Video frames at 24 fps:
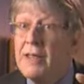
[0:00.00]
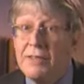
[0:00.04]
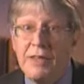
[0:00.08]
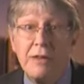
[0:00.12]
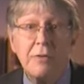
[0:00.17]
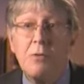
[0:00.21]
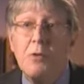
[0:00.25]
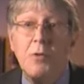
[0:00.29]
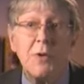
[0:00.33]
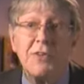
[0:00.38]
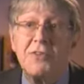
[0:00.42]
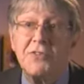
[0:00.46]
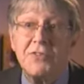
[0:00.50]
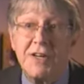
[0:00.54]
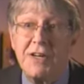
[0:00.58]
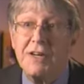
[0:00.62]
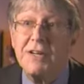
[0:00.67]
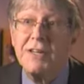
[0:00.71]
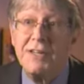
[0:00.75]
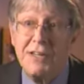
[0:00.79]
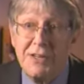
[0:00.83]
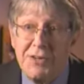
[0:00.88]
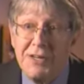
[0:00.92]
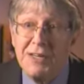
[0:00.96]
Then when we
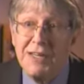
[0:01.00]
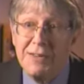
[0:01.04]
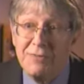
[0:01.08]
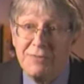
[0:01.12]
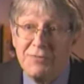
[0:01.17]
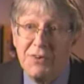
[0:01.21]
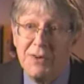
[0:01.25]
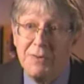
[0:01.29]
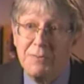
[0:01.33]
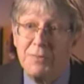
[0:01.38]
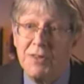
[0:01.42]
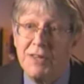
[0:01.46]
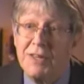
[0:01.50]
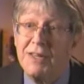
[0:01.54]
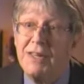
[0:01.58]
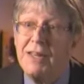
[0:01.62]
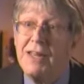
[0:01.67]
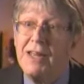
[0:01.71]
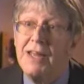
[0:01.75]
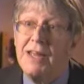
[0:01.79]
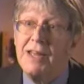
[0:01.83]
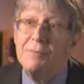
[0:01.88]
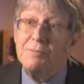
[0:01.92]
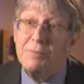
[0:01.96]
start hearing them from the
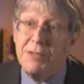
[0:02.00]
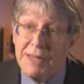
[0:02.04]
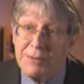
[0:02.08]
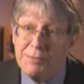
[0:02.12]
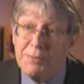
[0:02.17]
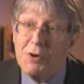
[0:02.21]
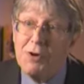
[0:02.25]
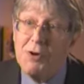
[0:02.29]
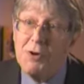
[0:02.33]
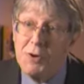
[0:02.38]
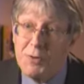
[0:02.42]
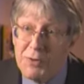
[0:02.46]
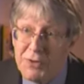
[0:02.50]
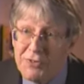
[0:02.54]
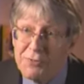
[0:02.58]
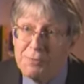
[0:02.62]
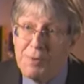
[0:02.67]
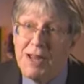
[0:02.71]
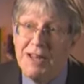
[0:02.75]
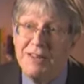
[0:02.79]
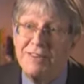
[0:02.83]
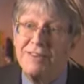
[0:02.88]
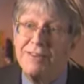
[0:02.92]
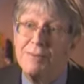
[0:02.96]
people who are
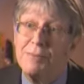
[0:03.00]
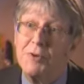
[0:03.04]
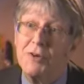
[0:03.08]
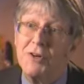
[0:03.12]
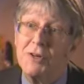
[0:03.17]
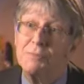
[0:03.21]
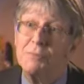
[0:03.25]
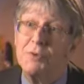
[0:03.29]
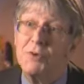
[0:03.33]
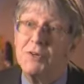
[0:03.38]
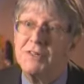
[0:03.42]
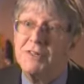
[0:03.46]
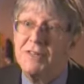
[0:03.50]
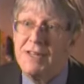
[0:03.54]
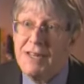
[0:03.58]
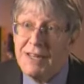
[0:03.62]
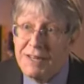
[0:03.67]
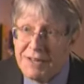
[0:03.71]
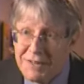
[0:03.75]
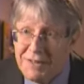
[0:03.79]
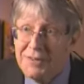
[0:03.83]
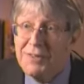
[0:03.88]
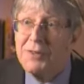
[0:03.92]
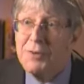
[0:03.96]
responsible to
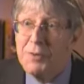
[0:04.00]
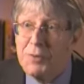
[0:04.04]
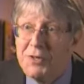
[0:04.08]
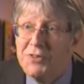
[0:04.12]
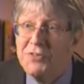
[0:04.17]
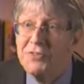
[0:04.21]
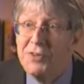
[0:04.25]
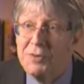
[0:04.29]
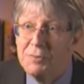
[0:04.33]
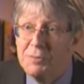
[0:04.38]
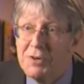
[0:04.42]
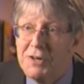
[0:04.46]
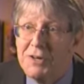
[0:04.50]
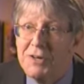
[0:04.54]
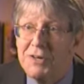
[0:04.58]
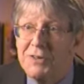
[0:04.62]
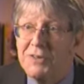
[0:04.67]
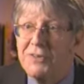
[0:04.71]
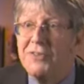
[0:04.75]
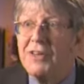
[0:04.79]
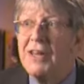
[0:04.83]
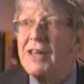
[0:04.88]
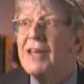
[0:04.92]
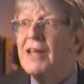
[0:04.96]
protect the
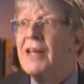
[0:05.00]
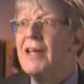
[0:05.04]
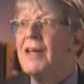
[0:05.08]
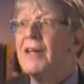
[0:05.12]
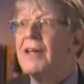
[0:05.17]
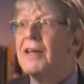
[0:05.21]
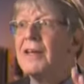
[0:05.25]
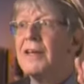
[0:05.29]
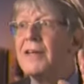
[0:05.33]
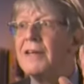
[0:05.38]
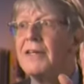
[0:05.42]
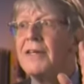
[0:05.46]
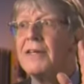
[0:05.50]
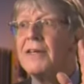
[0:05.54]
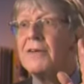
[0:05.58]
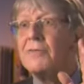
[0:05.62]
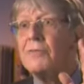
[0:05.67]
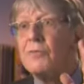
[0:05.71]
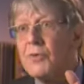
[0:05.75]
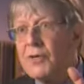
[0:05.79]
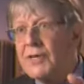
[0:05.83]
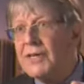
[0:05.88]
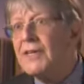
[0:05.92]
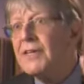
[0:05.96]
whistleblowers,
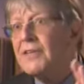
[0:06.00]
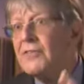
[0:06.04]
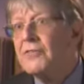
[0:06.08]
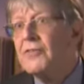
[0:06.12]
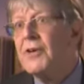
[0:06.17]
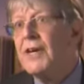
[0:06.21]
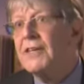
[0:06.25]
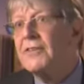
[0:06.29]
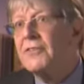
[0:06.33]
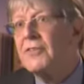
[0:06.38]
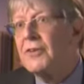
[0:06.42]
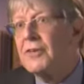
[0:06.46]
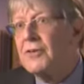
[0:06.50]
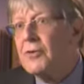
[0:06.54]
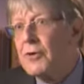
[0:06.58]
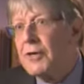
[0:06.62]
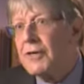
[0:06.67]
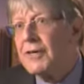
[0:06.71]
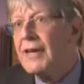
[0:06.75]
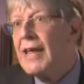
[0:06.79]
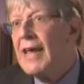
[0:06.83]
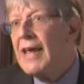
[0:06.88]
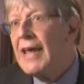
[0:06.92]
it really strikes a chord.